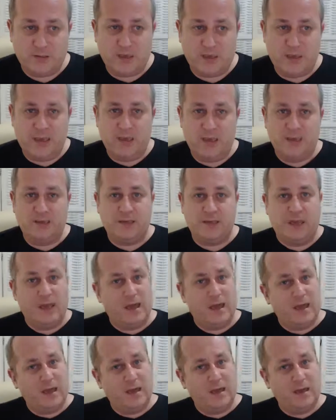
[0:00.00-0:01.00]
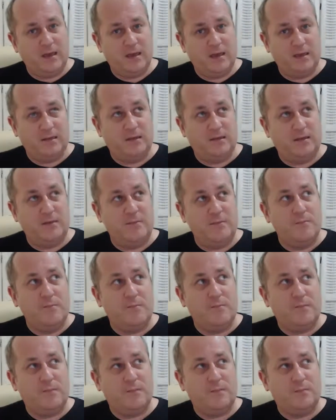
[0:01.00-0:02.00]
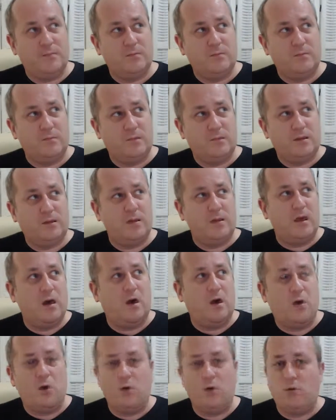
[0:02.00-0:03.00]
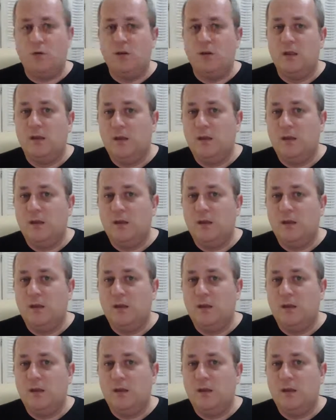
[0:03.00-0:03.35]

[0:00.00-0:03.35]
is, and the whole